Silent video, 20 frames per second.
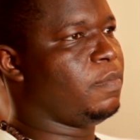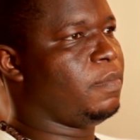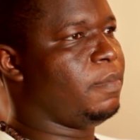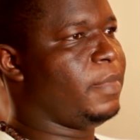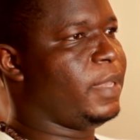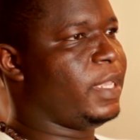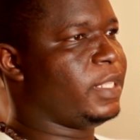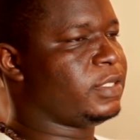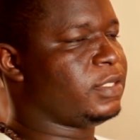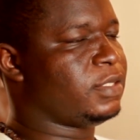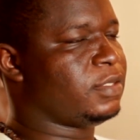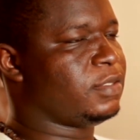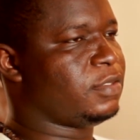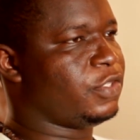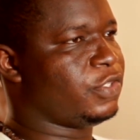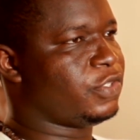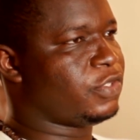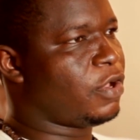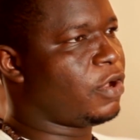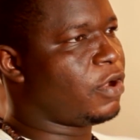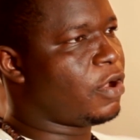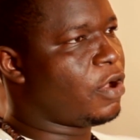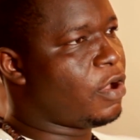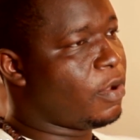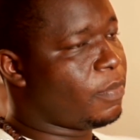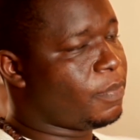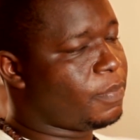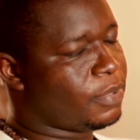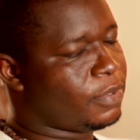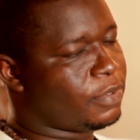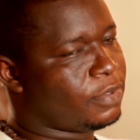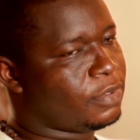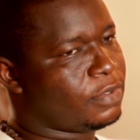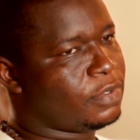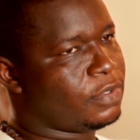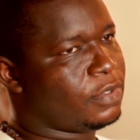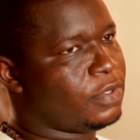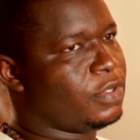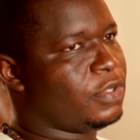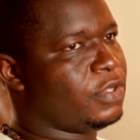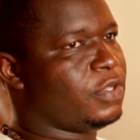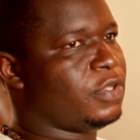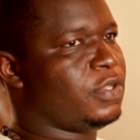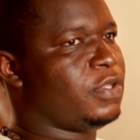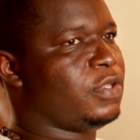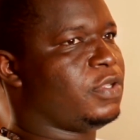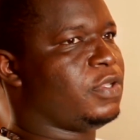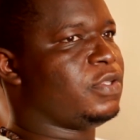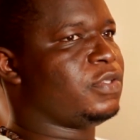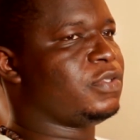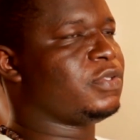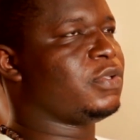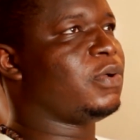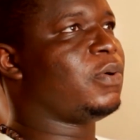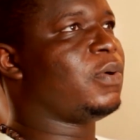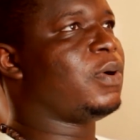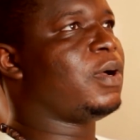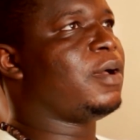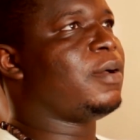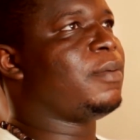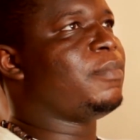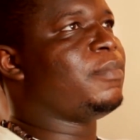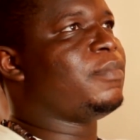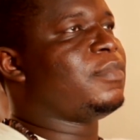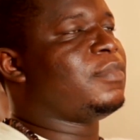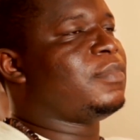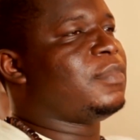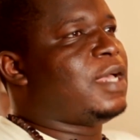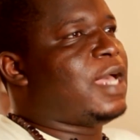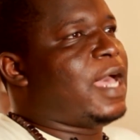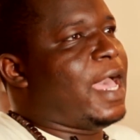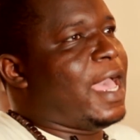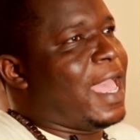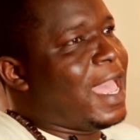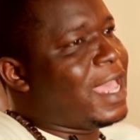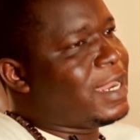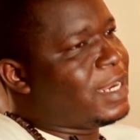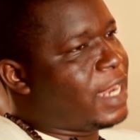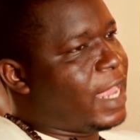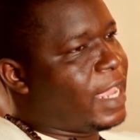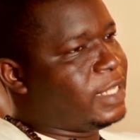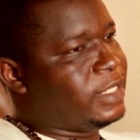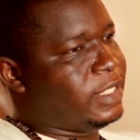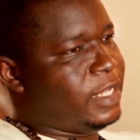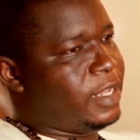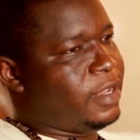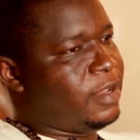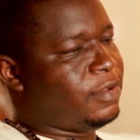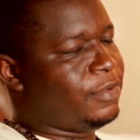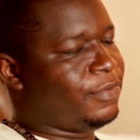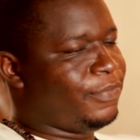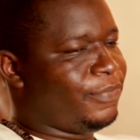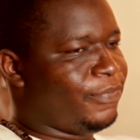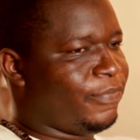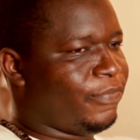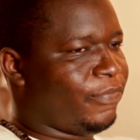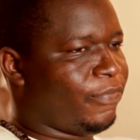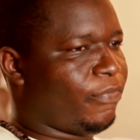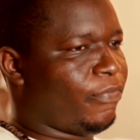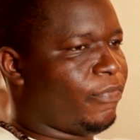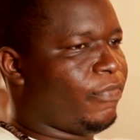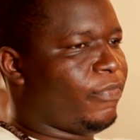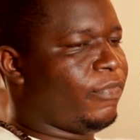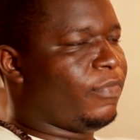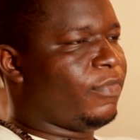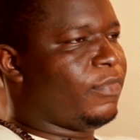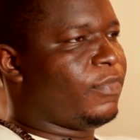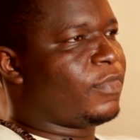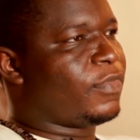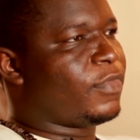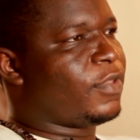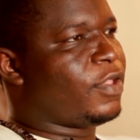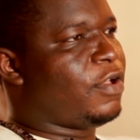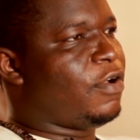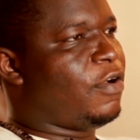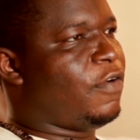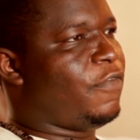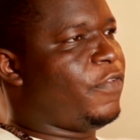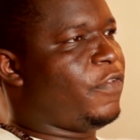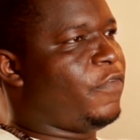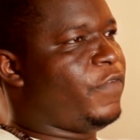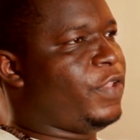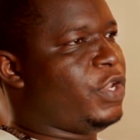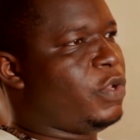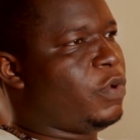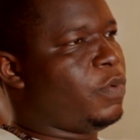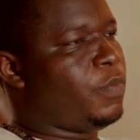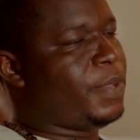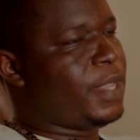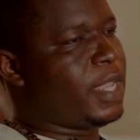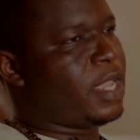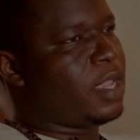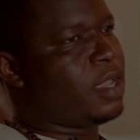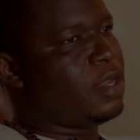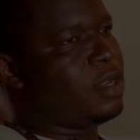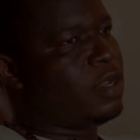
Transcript: mess the song up. So I had an idea of the video being